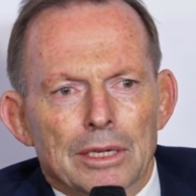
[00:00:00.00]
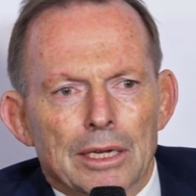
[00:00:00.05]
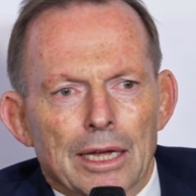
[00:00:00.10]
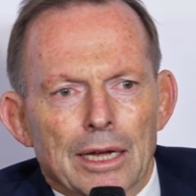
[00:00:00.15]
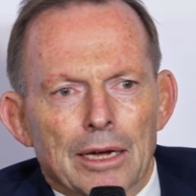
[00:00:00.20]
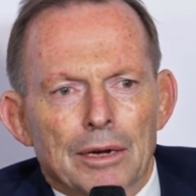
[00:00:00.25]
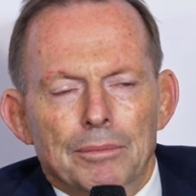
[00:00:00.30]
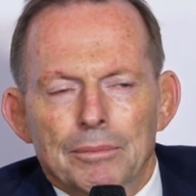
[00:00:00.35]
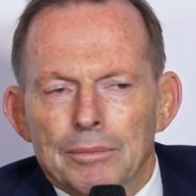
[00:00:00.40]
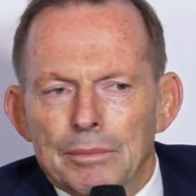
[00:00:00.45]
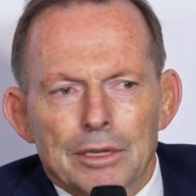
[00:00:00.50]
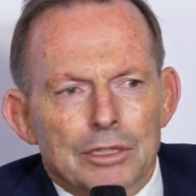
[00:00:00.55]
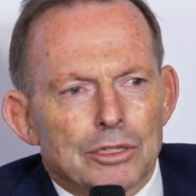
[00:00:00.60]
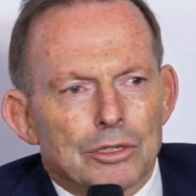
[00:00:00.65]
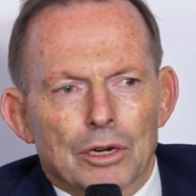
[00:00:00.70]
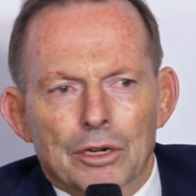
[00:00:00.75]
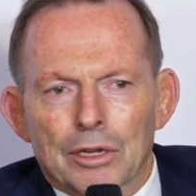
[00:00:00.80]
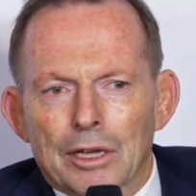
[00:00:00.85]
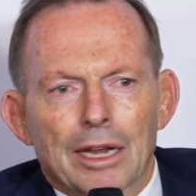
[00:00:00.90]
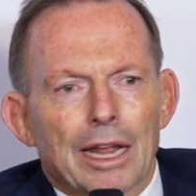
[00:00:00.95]
Now,
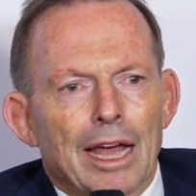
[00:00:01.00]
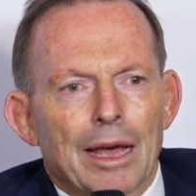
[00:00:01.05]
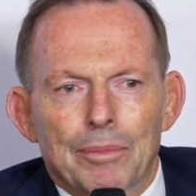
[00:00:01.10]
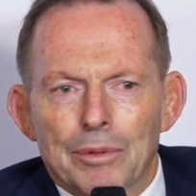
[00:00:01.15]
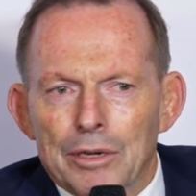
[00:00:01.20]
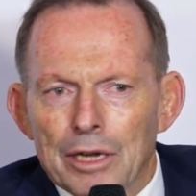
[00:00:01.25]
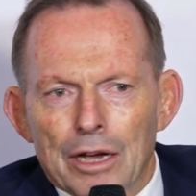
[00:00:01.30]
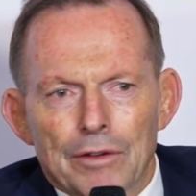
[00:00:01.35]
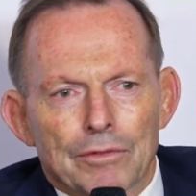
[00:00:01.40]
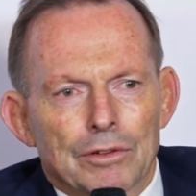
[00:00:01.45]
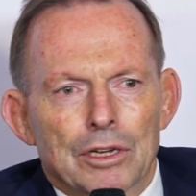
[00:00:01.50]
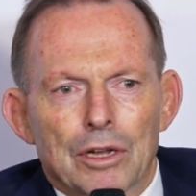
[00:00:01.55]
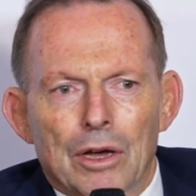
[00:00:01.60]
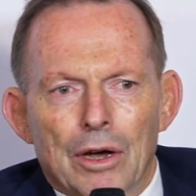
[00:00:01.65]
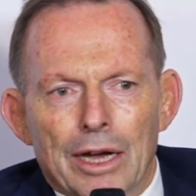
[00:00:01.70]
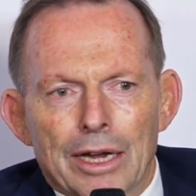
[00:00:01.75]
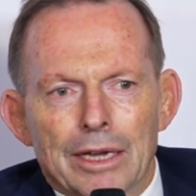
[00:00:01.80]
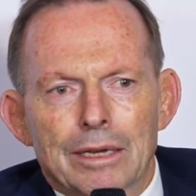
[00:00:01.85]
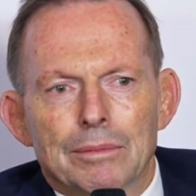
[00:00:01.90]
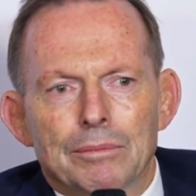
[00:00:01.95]
it's not going to happen
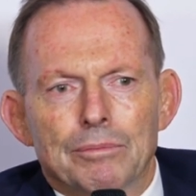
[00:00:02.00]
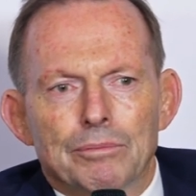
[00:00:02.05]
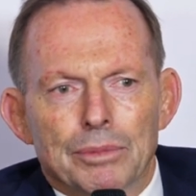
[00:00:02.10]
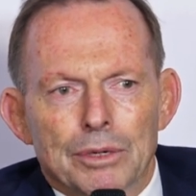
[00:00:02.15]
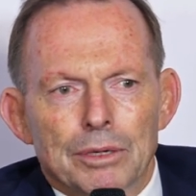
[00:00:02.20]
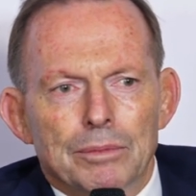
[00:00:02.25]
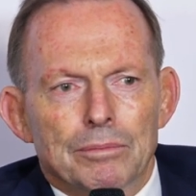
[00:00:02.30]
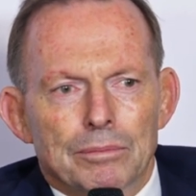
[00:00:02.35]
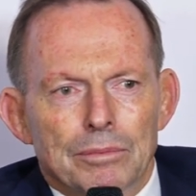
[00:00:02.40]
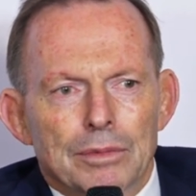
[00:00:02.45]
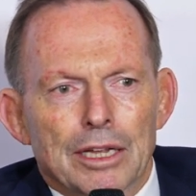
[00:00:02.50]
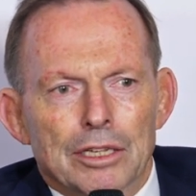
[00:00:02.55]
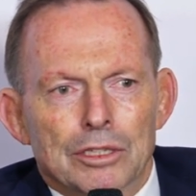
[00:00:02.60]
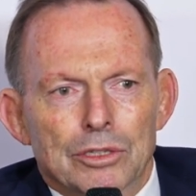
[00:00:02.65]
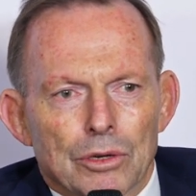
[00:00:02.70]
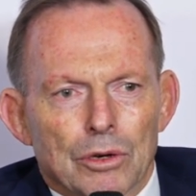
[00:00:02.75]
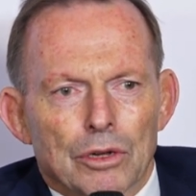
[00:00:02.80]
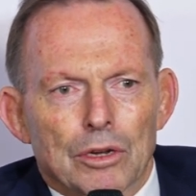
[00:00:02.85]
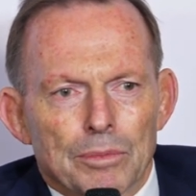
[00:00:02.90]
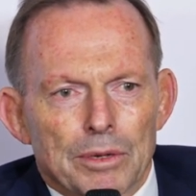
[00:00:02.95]
overnight, but
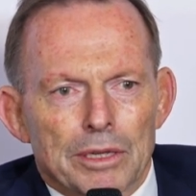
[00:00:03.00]
that's got to